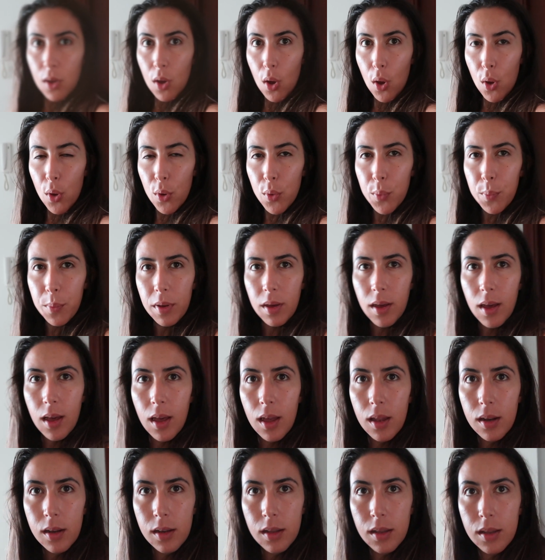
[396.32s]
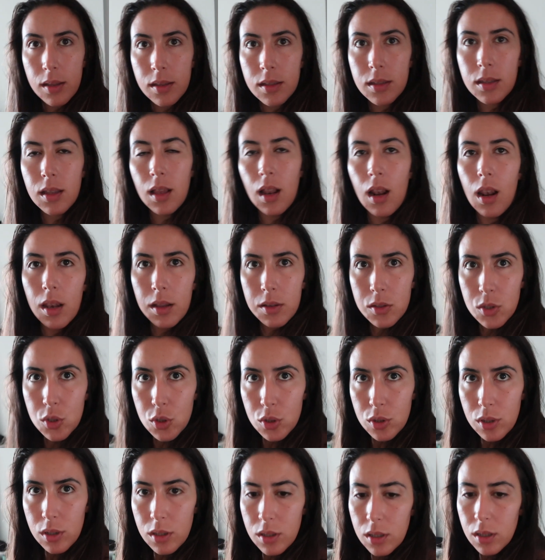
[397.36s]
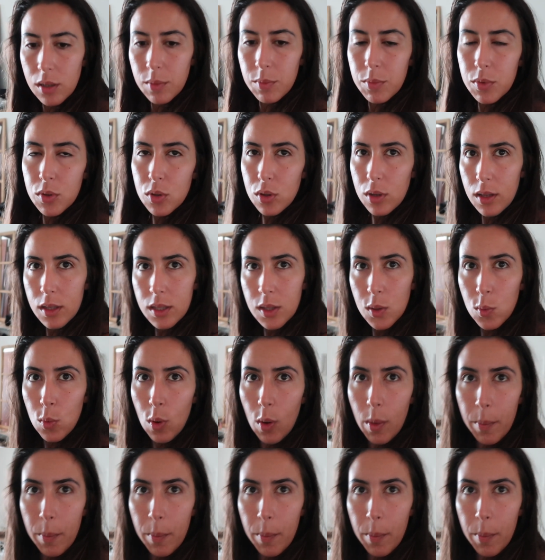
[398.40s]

home and it's lunchtime so let's see what